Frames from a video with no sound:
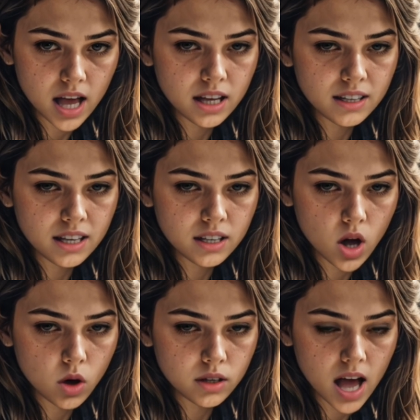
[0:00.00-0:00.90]
He said,
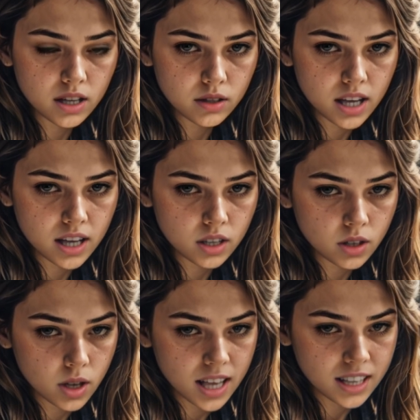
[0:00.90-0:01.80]
Calm down. Your
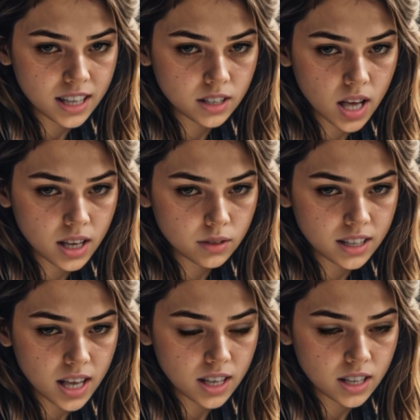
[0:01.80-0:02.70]
bestie is right
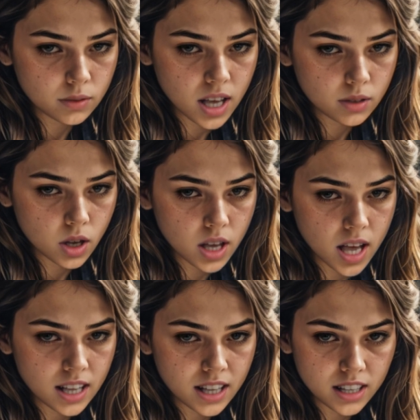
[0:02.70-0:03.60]
upstairs with my boy.
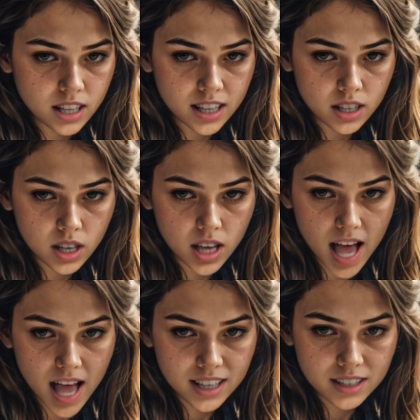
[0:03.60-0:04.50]
She's in good
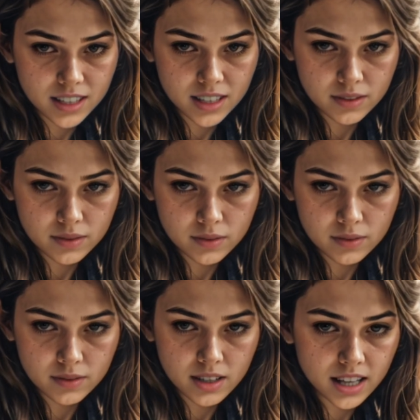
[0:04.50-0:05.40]
hands.
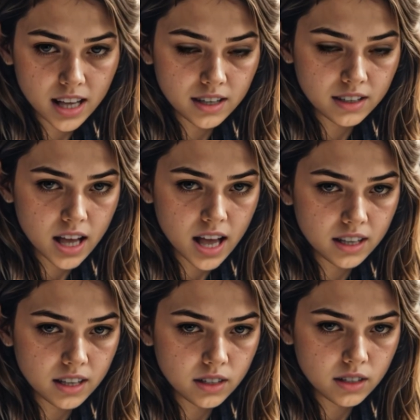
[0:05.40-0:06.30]
He then said,
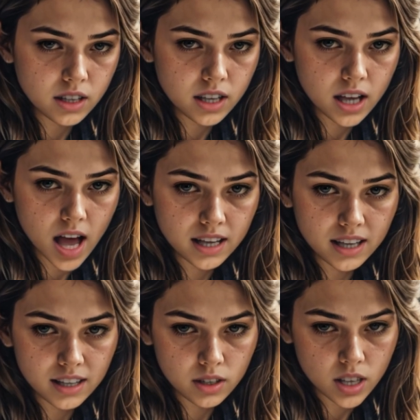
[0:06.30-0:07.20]
I
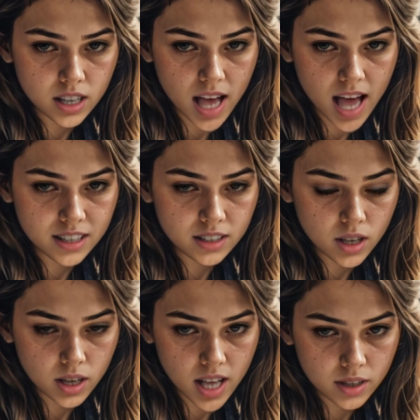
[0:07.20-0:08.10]
see you couldn't handle
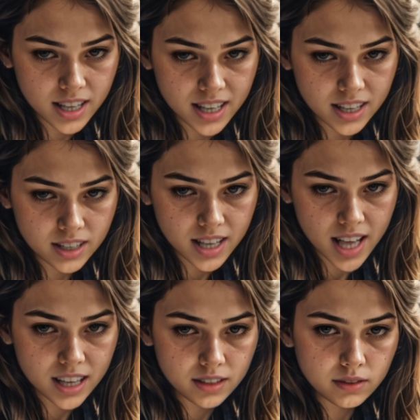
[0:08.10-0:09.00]
those gummies yesterday.